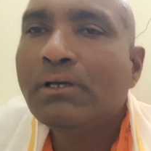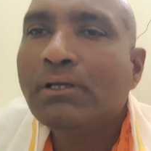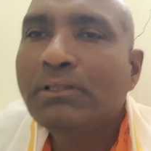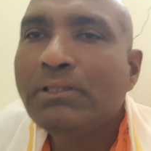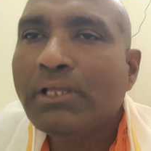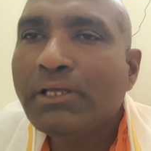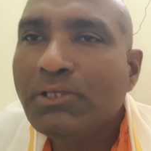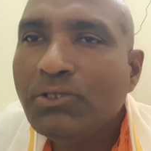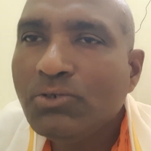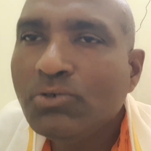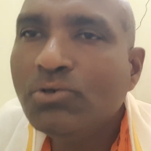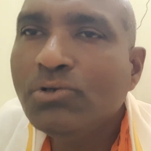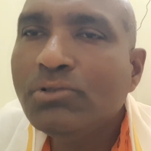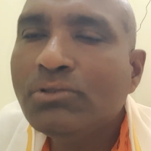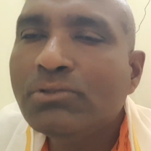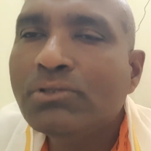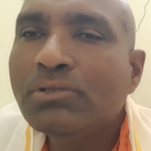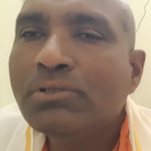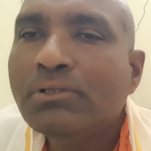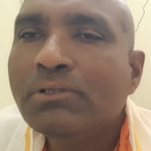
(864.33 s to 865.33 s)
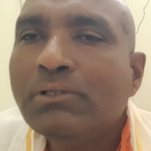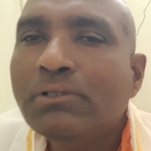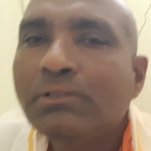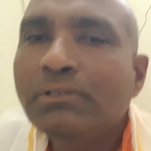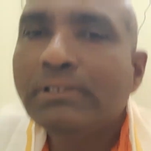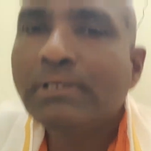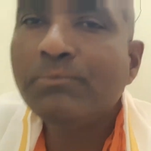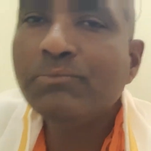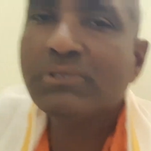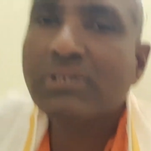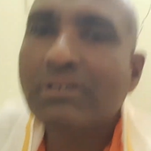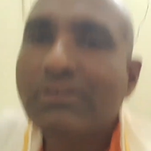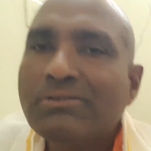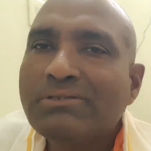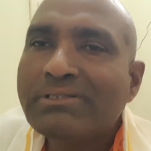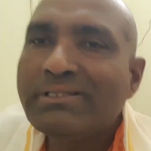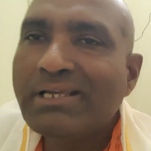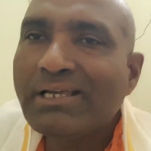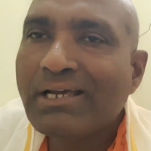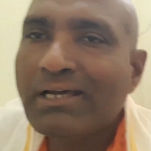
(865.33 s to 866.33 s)
the youth
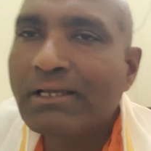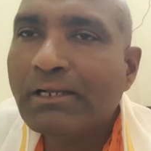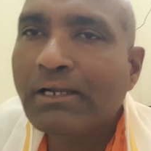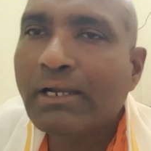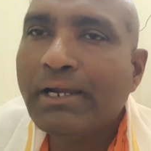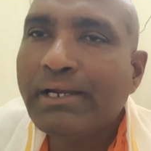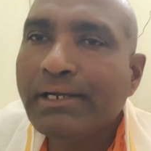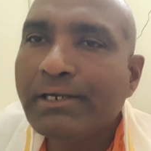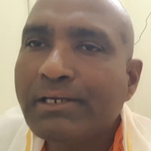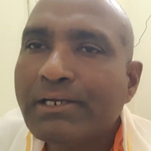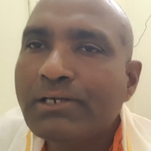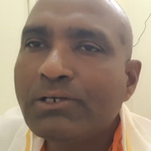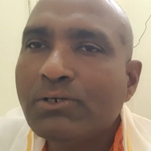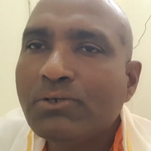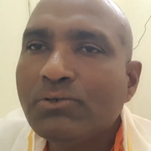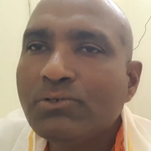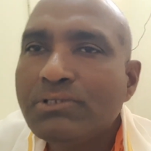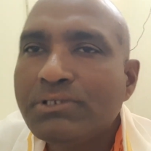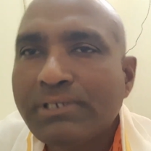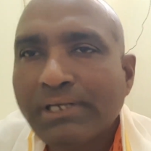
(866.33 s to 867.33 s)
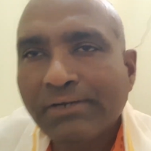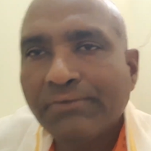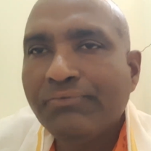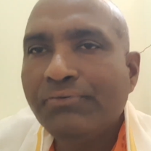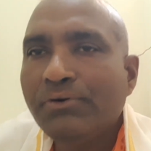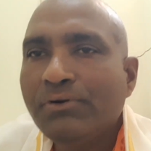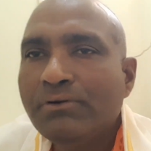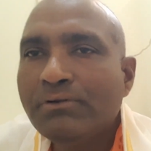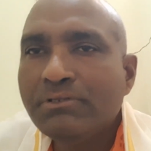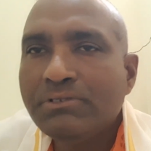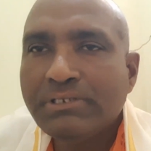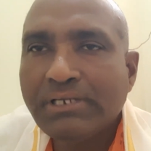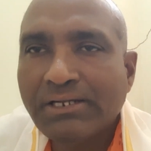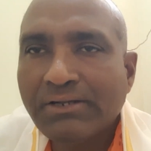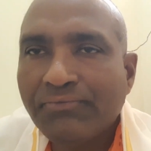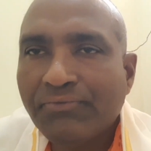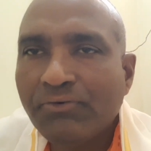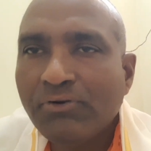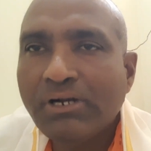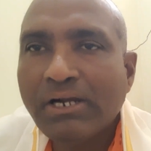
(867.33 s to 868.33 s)
themselves, they are addicted to junk
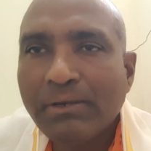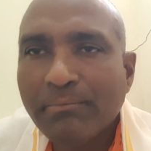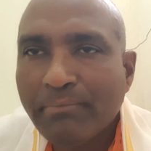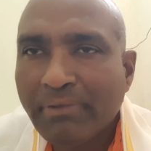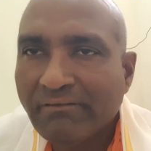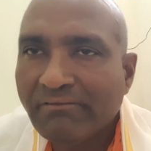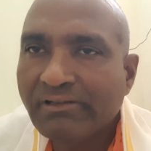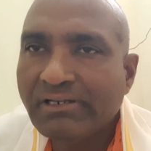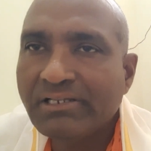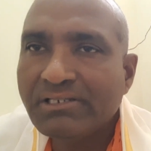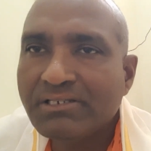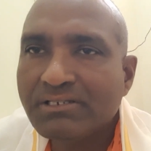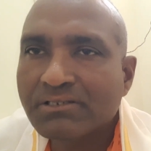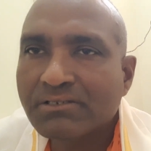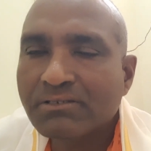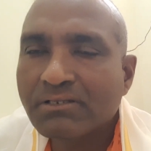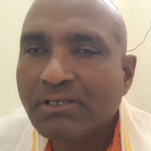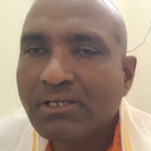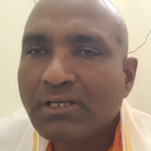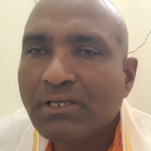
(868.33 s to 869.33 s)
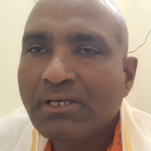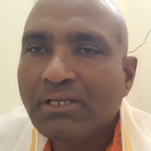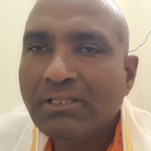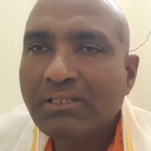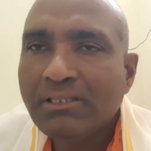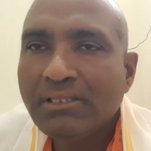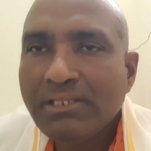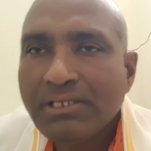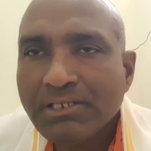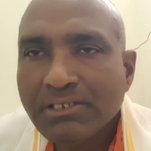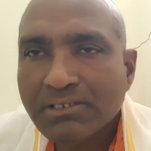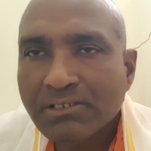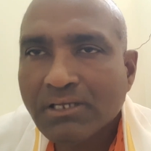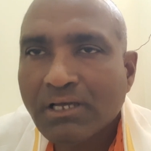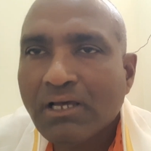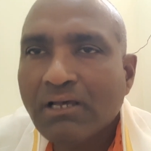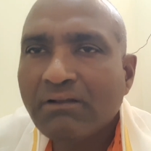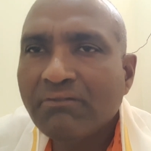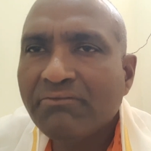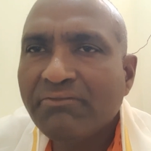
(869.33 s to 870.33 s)
food and beverages. These
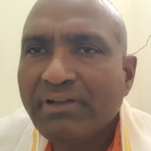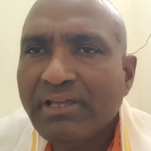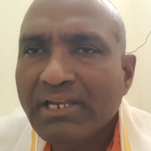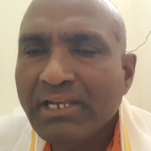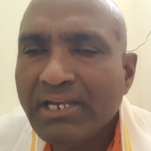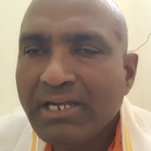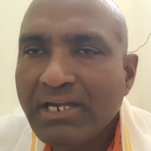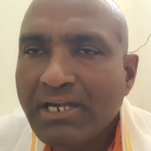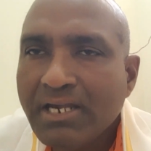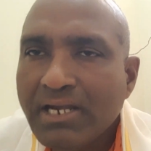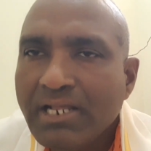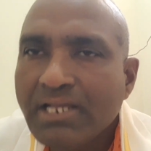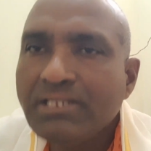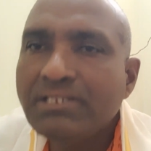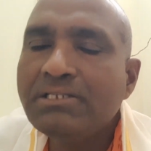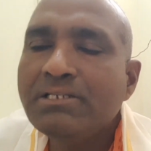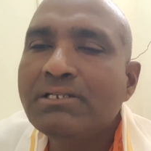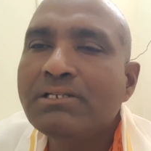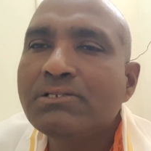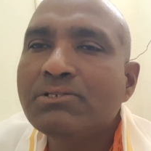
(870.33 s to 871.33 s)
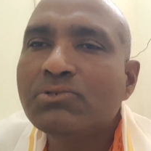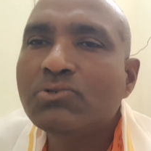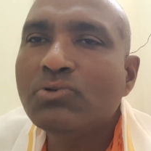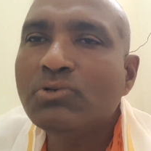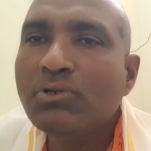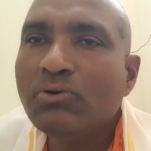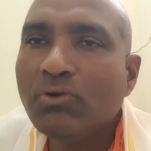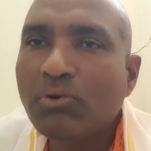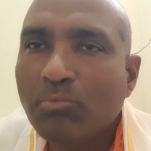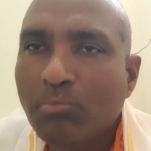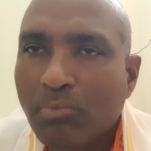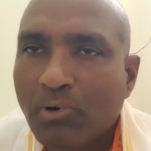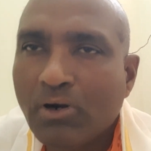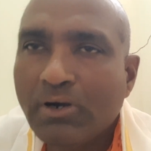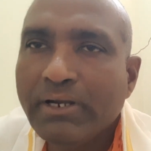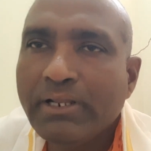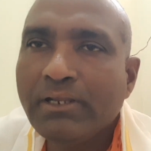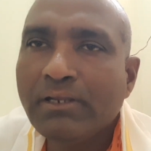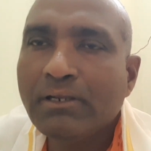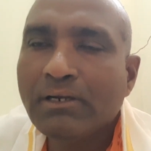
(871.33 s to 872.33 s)
are very dangerous to your
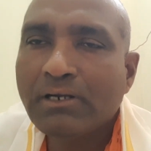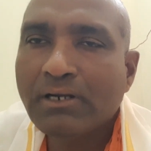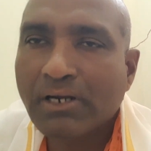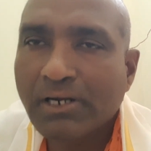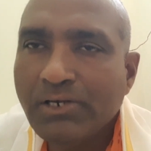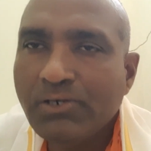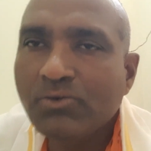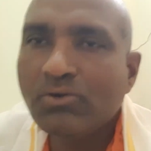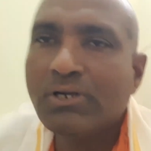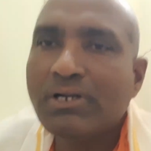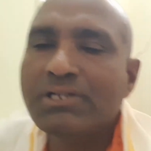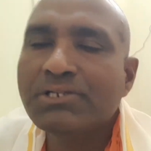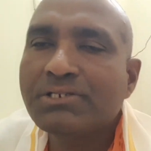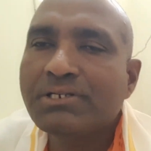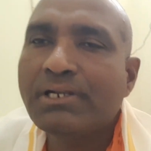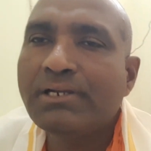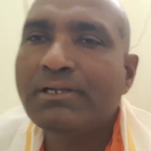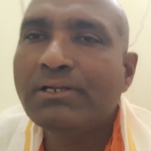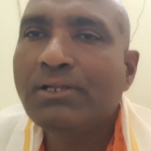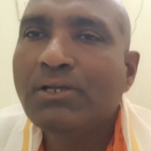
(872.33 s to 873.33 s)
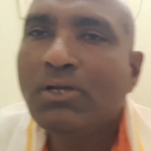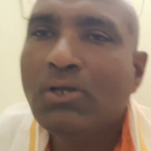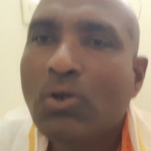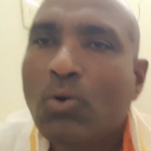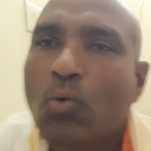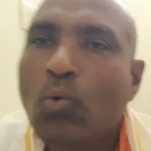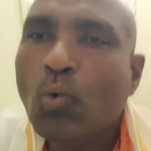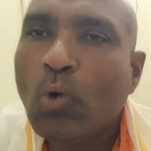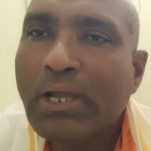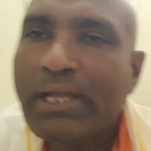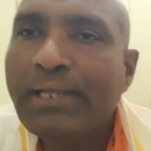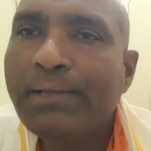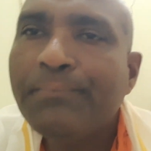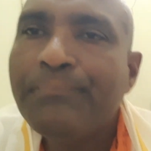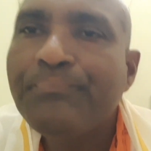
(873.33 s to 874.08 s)
body. Try to understand why.